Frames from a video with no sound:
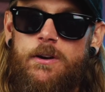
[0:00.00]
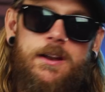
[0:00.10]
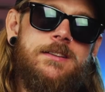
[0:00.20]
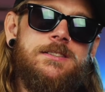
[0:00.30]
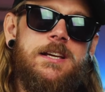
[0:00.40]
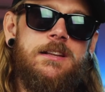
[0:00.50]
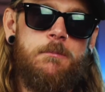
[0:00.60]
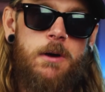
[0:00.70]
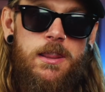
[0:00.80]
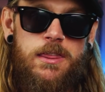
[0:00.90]
let's say, the
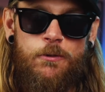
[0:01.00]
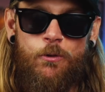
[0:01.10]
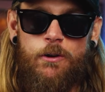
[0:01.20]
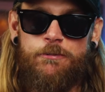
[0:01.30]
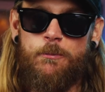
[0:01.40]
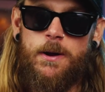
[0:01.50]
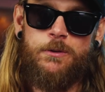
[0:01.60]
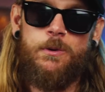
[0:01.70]
month or for my